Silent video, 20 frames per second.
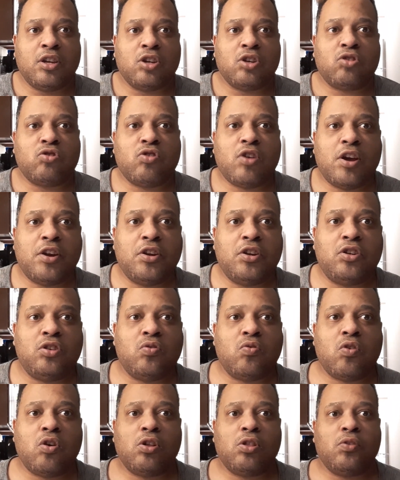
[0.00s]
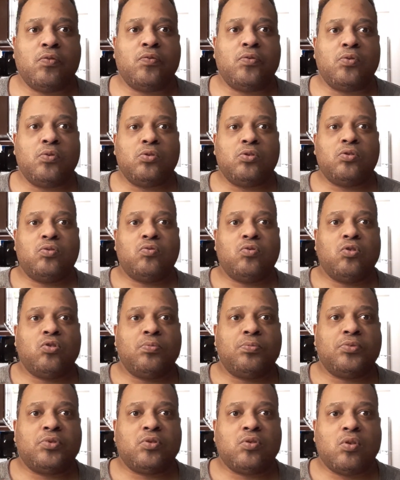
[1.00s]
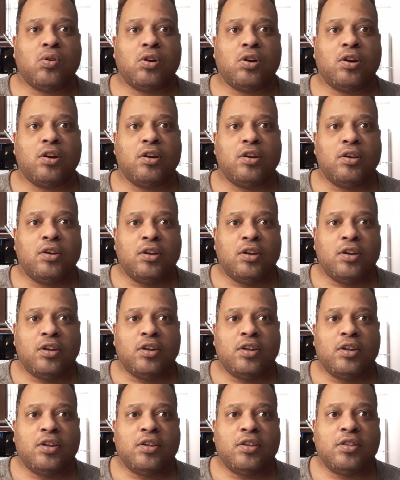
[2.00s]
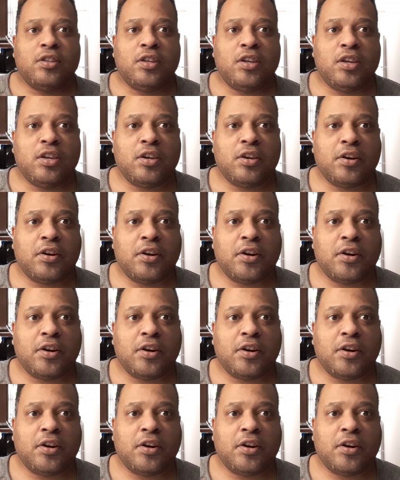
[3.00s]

Try to do all the food groups or the